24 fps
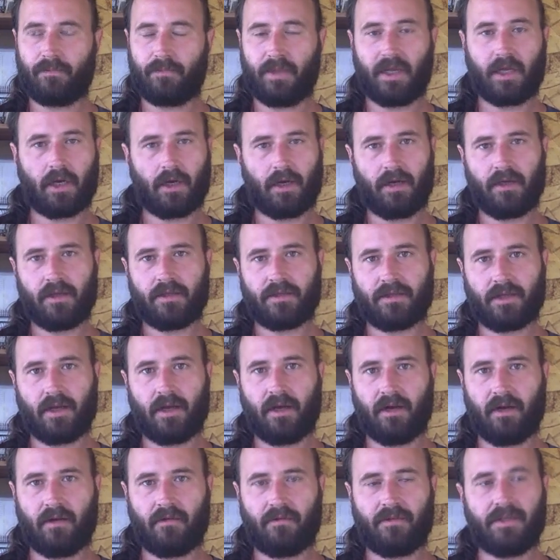because
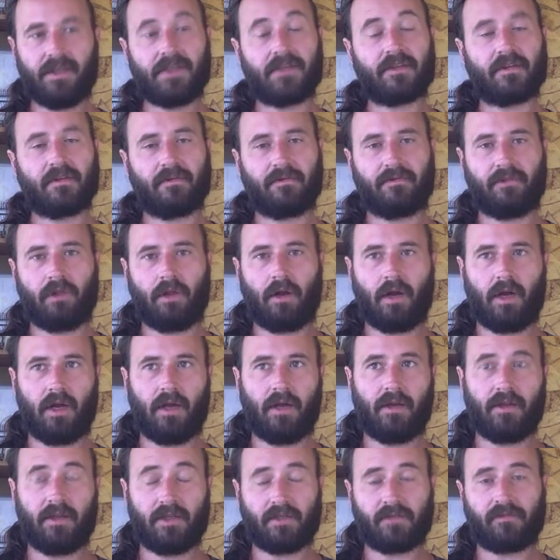of this
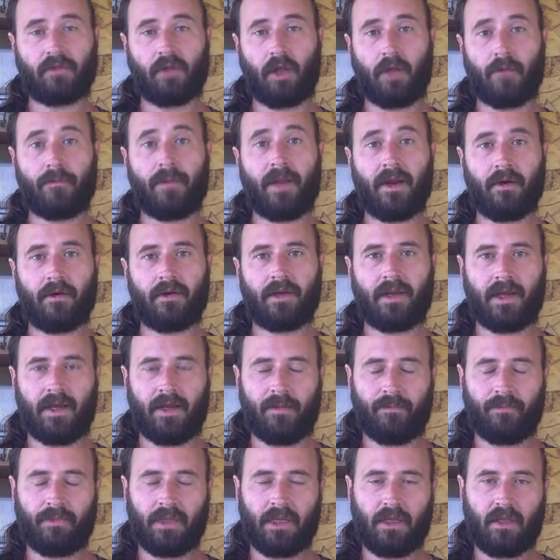flawed
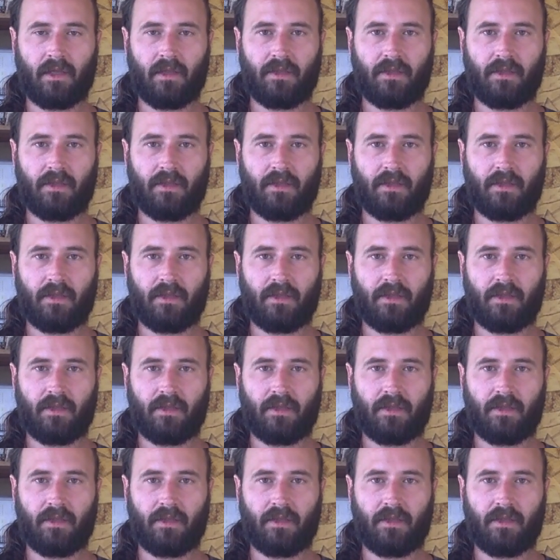paradigm